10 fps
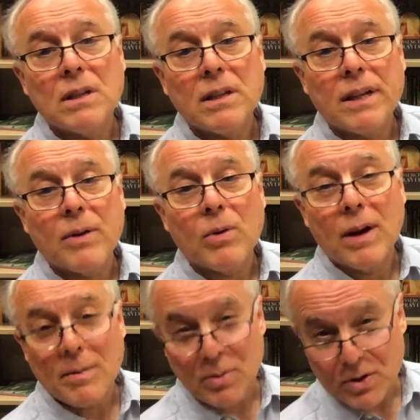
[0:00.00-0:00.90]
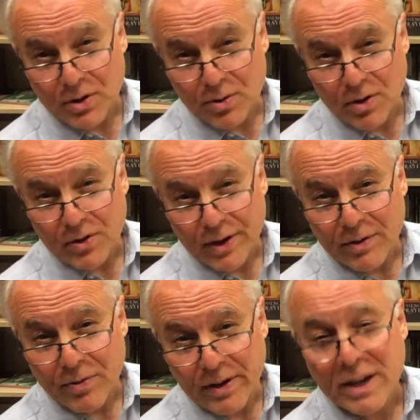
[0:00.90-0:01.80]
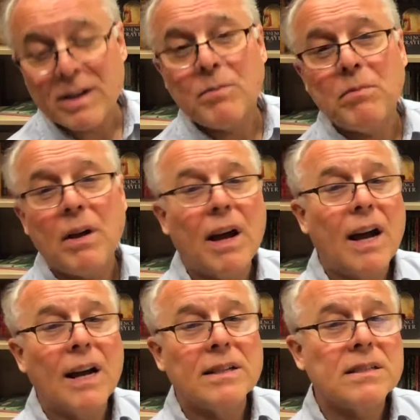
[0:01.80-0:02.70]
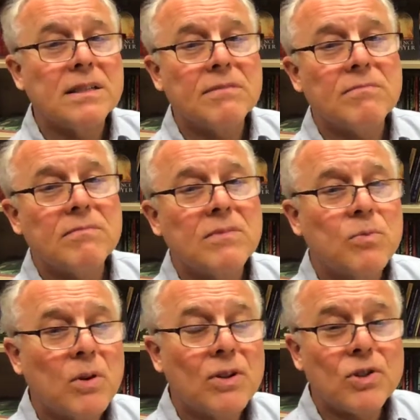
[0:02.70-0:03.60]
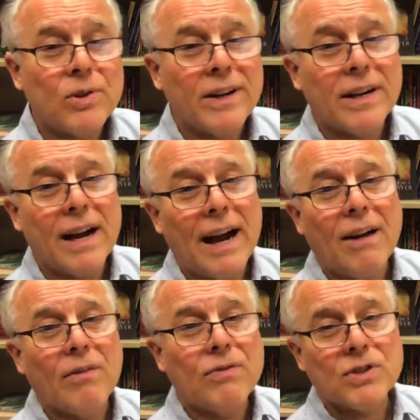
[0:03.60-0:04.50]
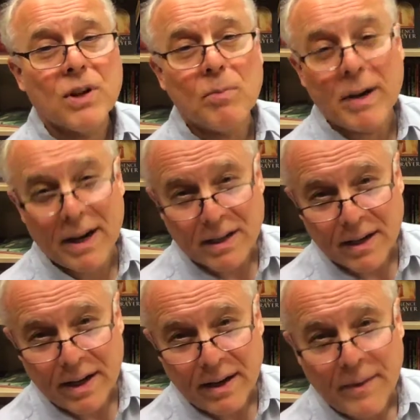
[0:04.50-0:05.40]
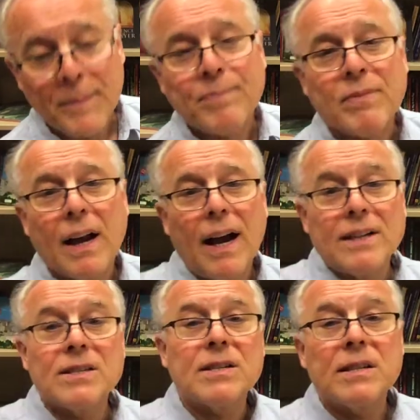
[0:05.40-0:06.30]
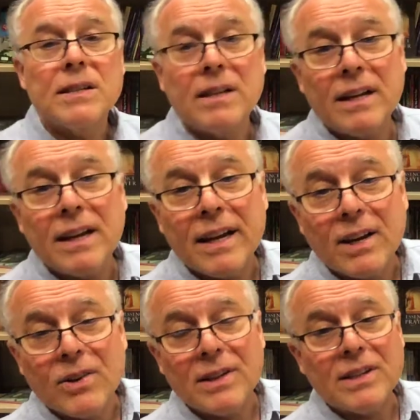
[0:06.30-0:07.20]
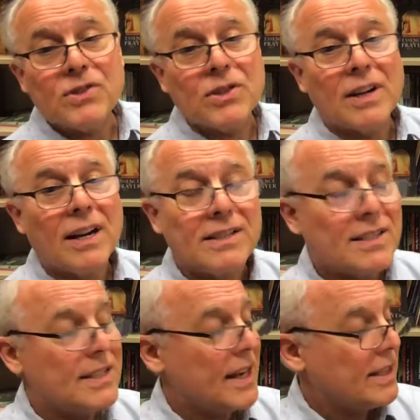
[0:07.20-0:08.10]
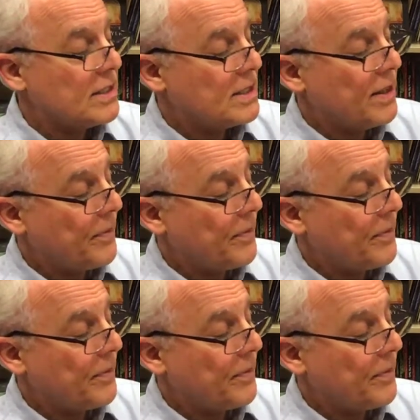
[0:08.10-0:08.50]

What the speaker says: they were able to earn their freedom and weren't treated half so badly as here in these United States.